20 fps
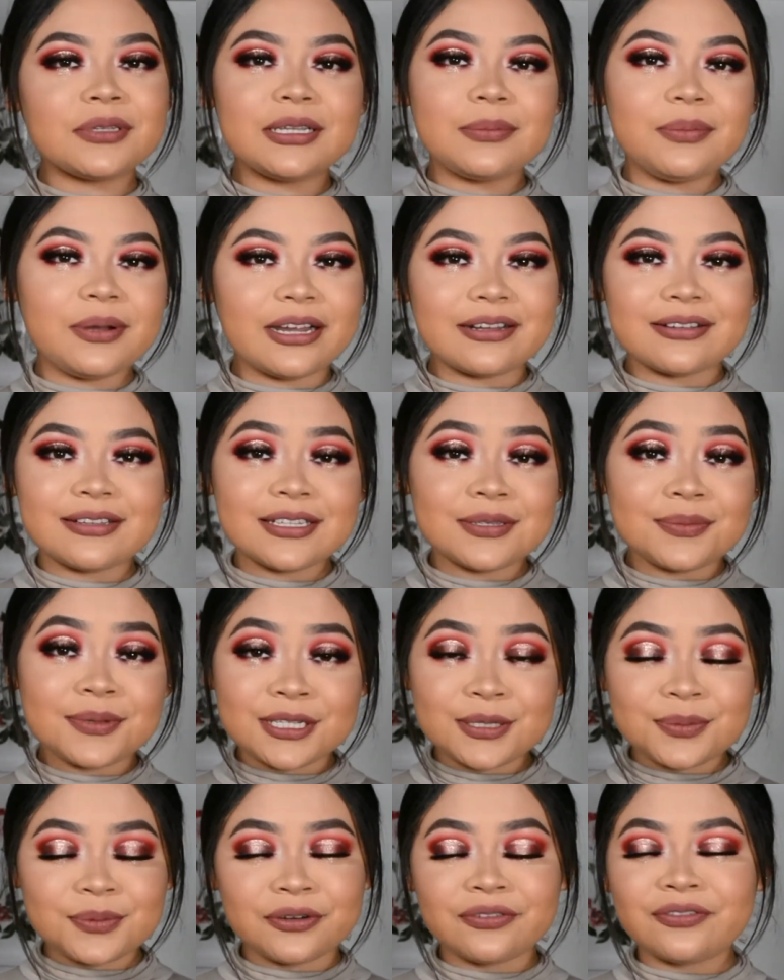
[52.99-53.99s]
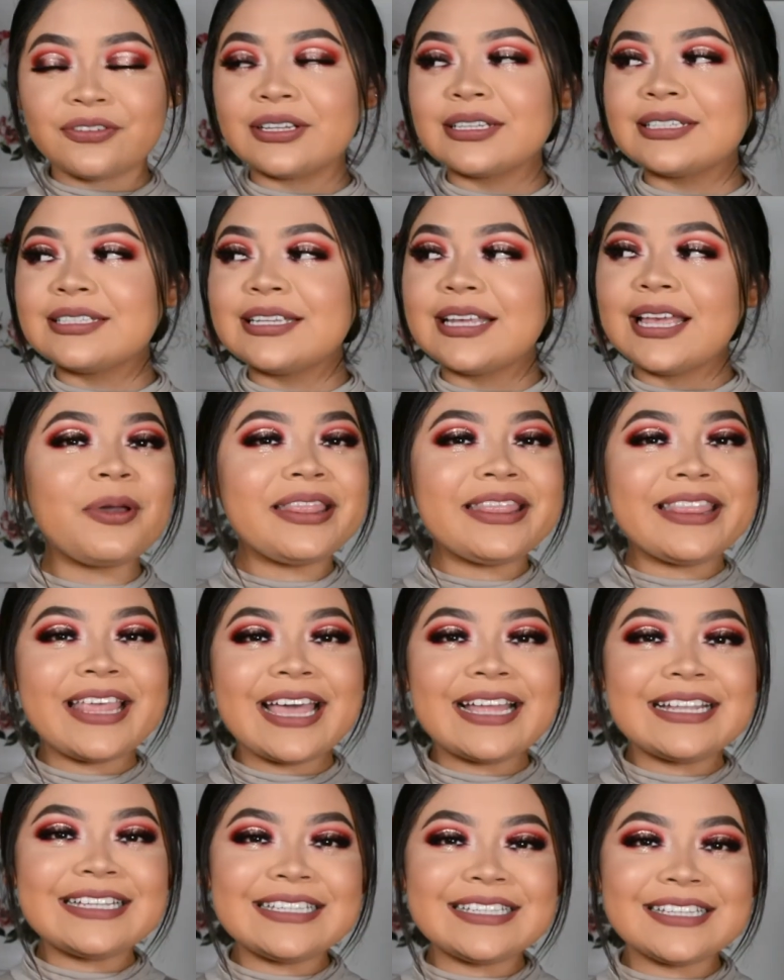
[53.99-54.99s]
Practice makes perfect. With
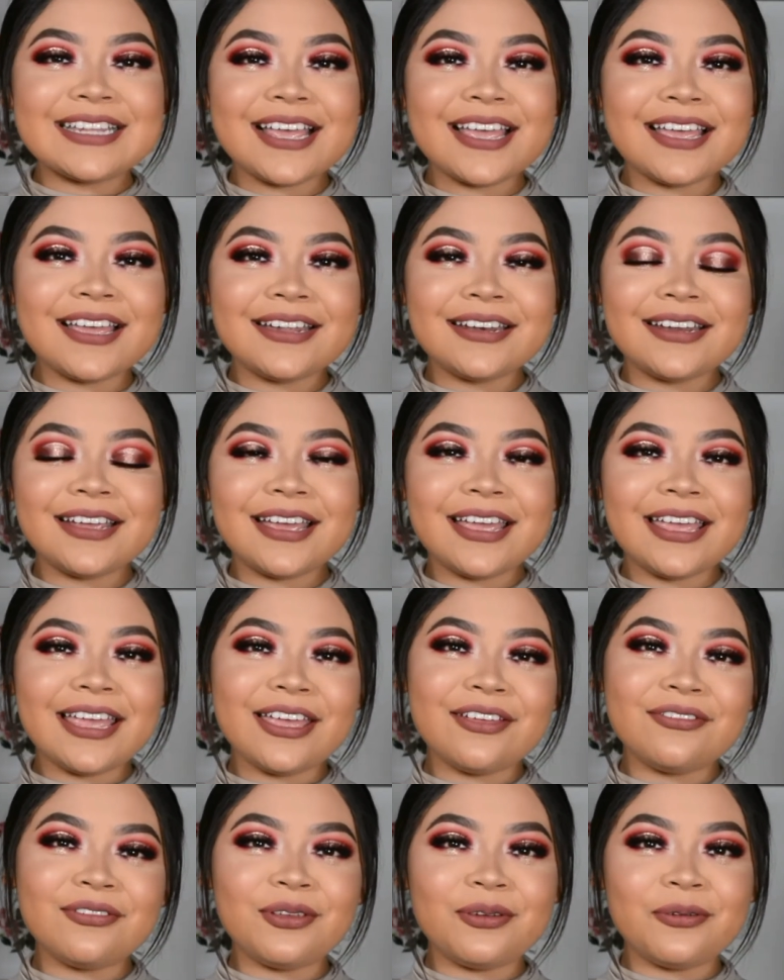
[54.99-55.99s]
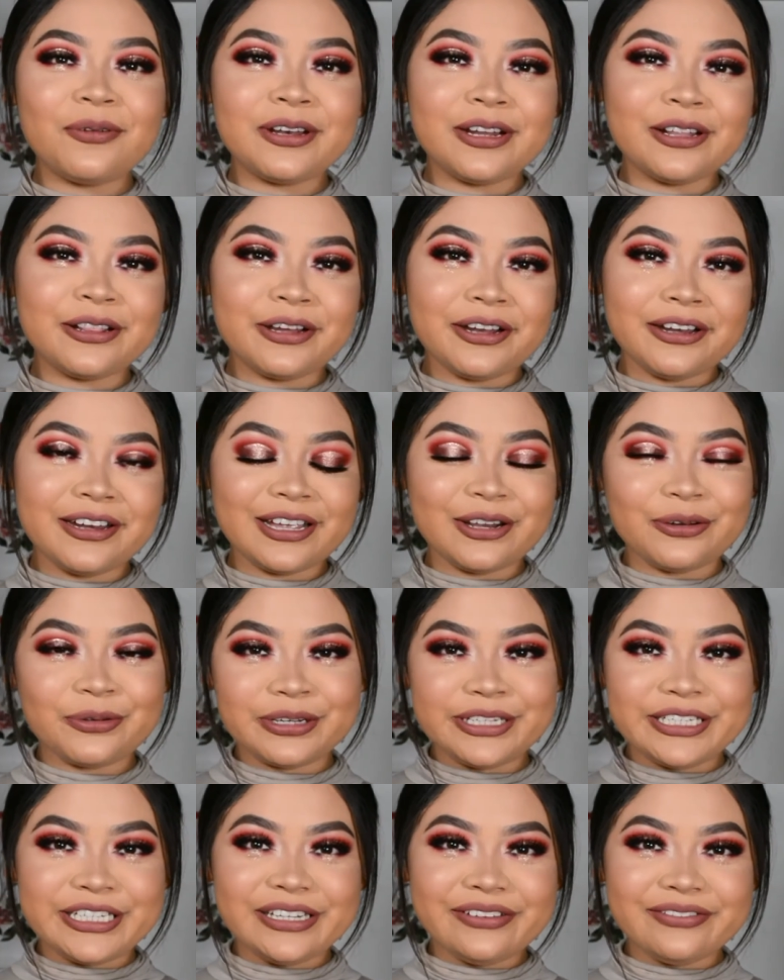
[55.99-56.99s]
that said, if you want to learn how to
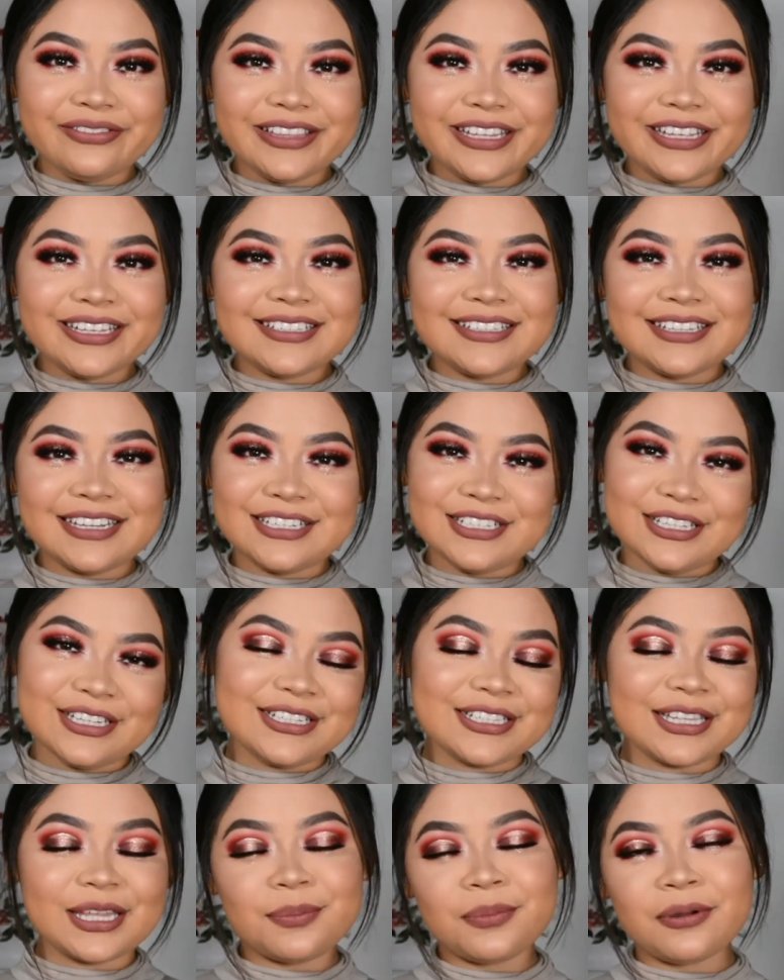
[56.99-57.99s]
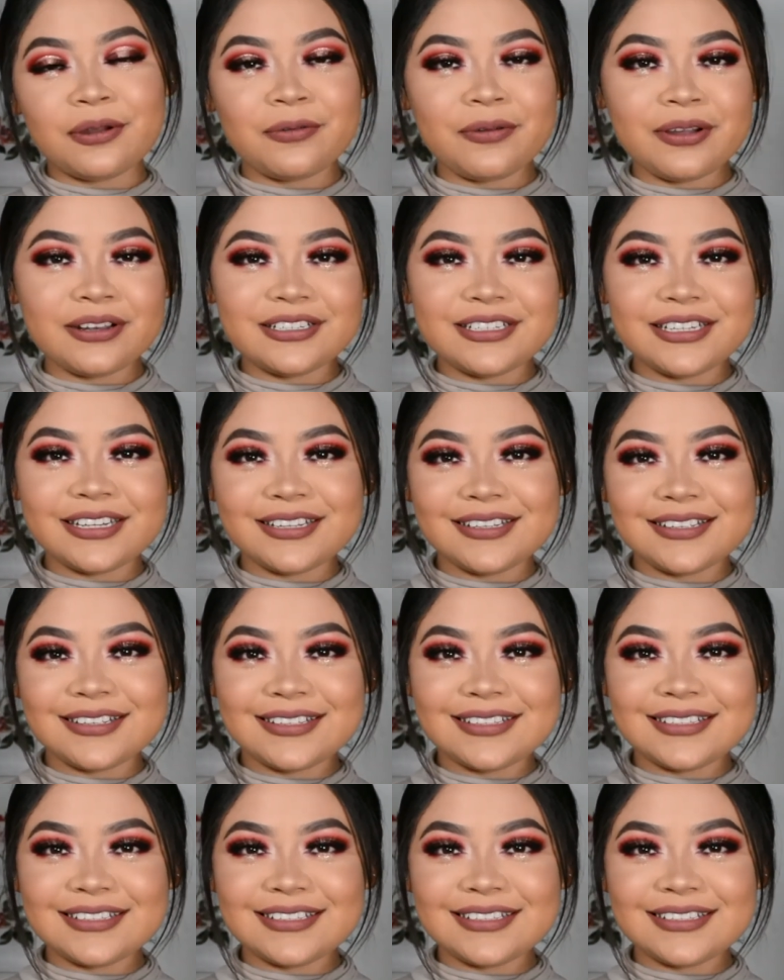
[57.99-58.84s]
achieve this, then just keep on watching.